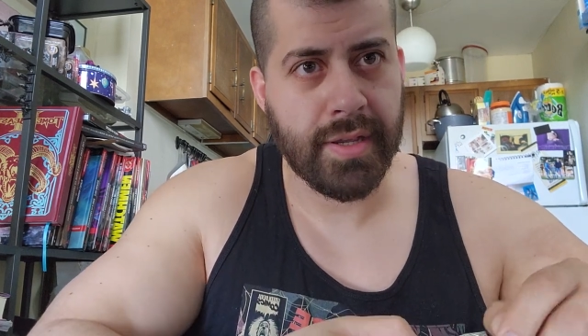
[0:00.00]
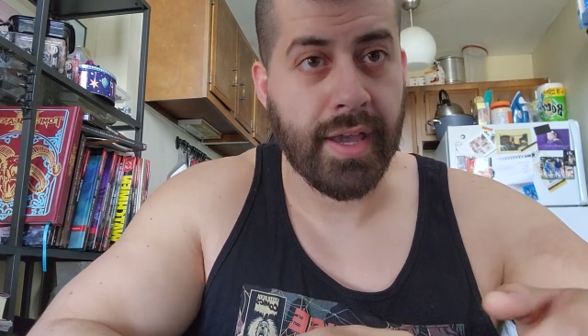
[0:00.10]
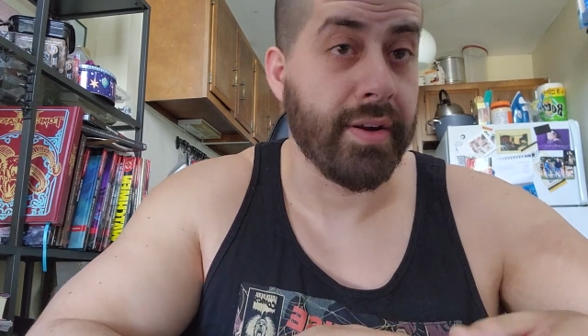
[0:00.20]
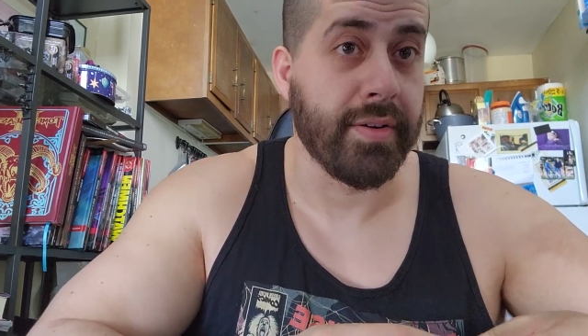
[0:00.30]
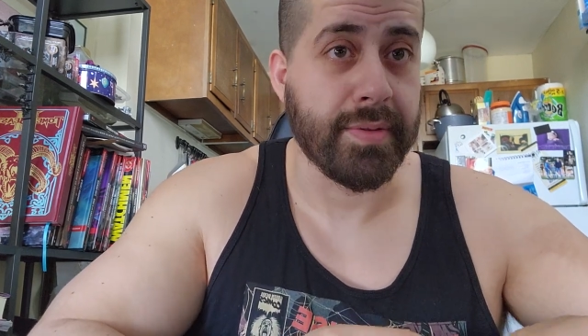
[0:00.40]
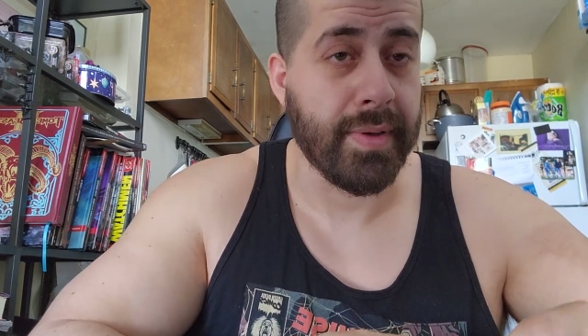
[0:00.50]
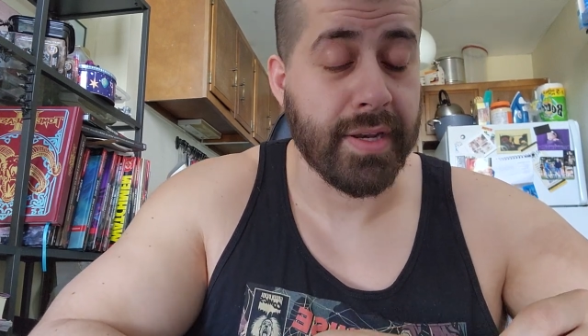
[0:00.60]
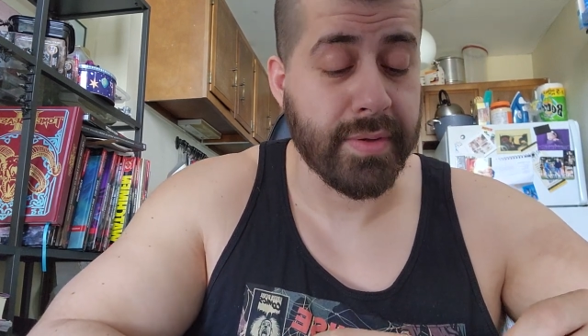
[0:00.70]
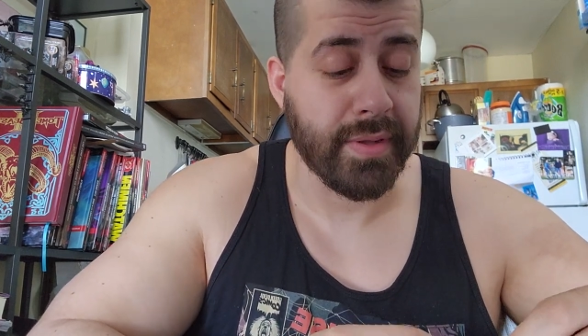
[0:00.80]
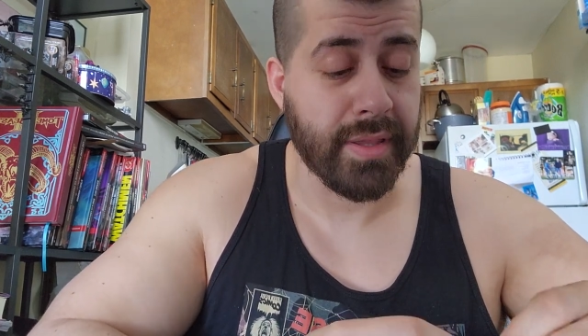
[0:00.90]
I don't know
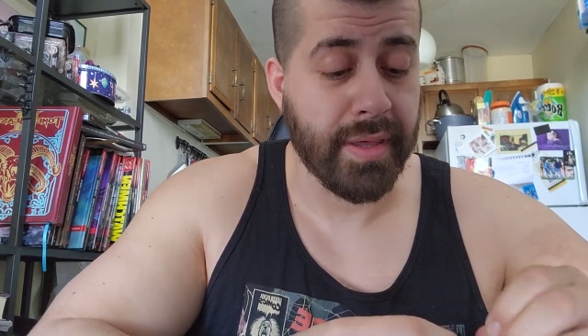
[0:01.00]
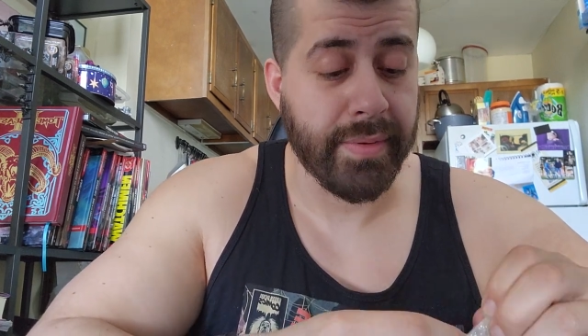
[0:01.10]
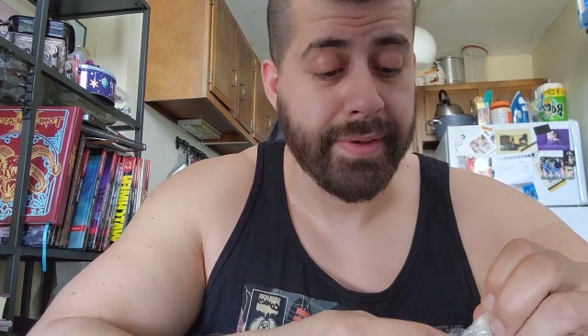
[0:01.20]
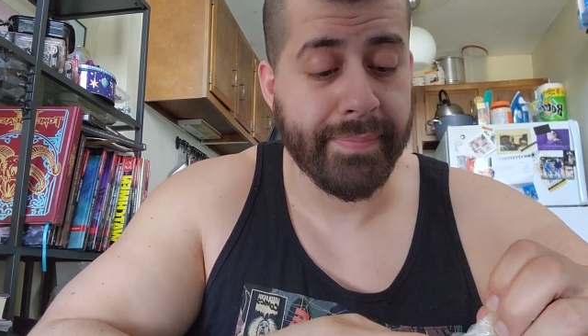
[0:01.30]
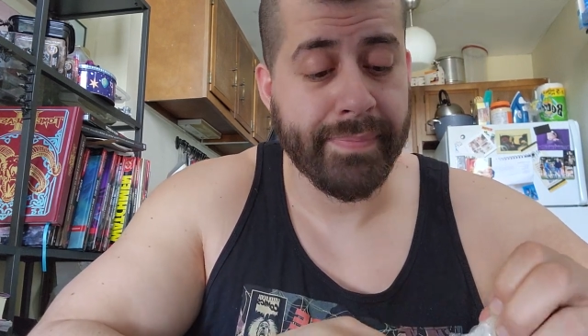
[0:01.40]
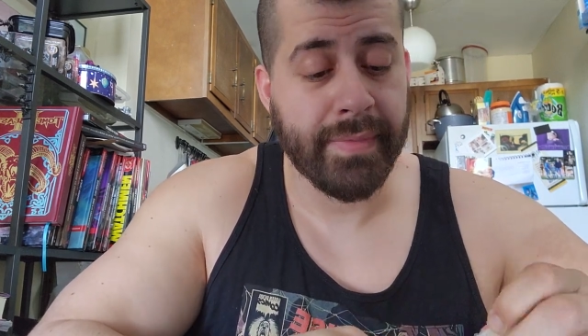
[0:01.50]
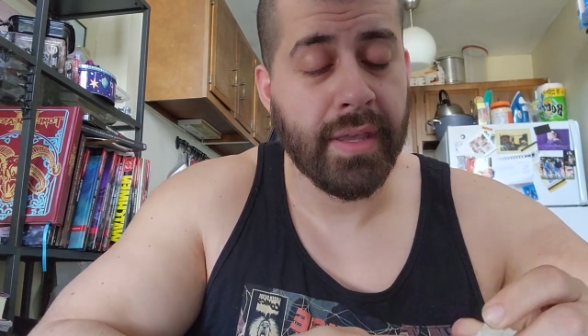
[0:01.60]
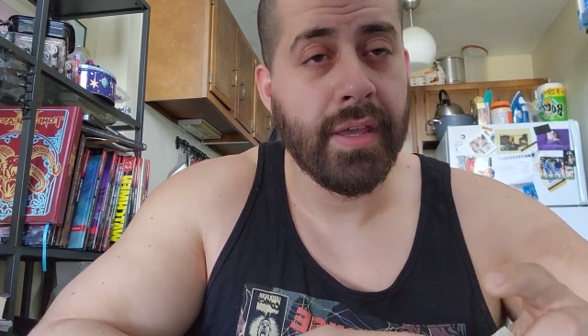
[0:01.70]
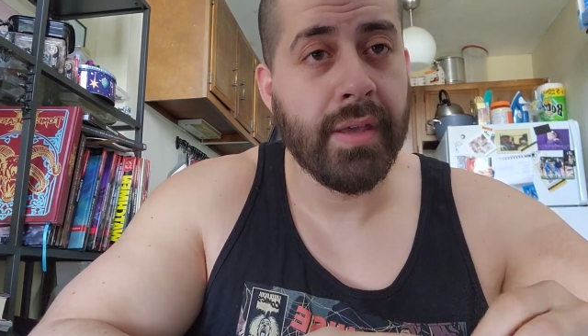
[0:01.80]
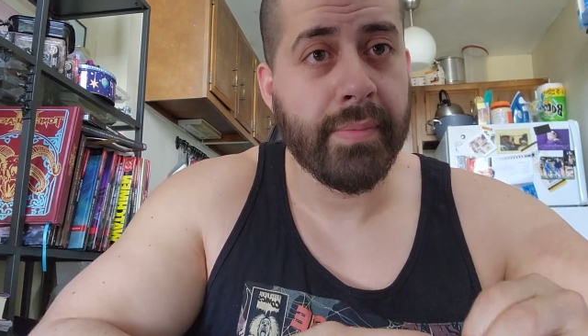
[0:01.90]
Spanish really that well,
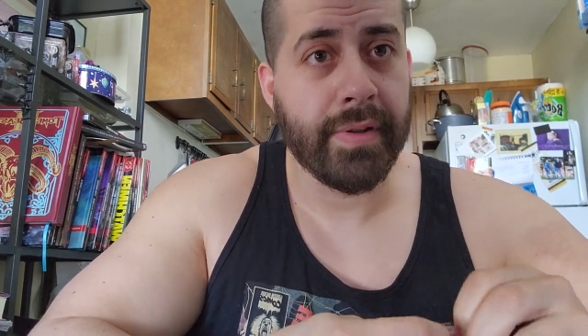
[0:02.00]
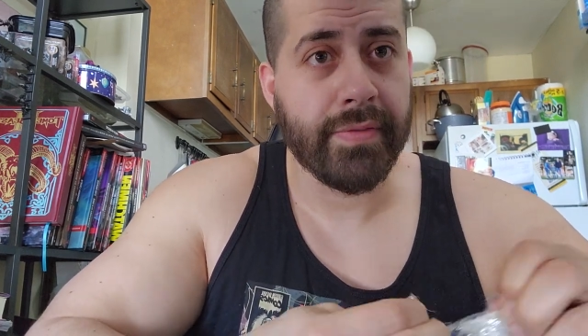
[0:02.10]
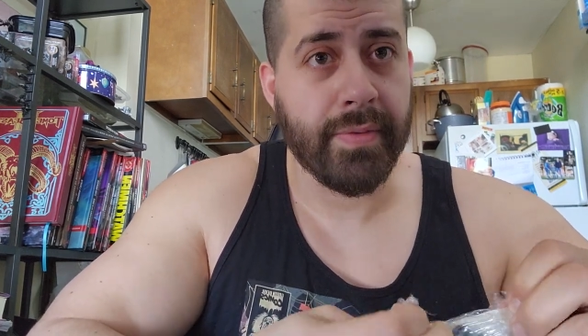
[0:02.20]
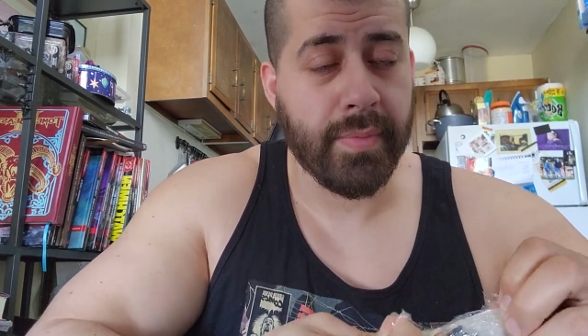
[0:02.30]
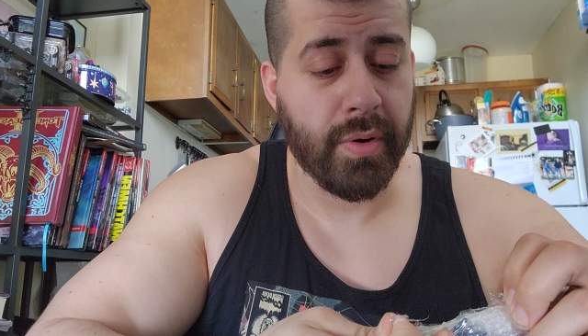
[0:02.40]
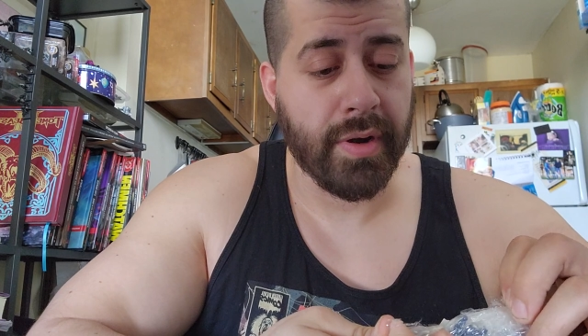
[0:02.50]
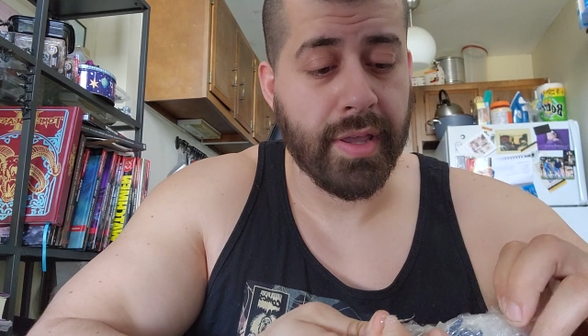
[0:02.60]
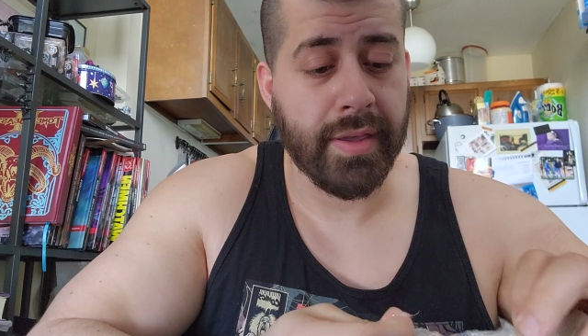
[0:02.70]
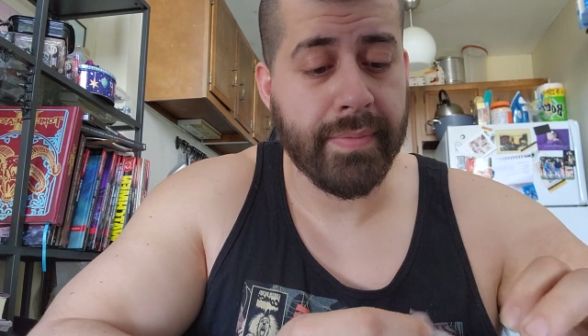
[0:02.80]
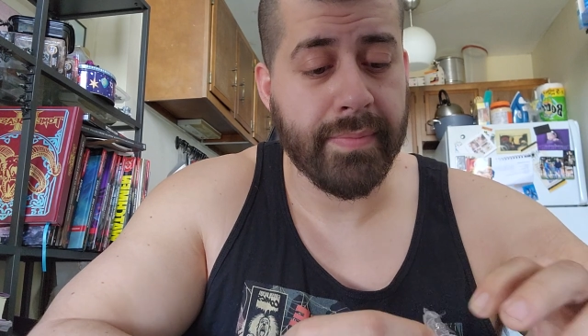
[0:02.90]
but it's from Jorge.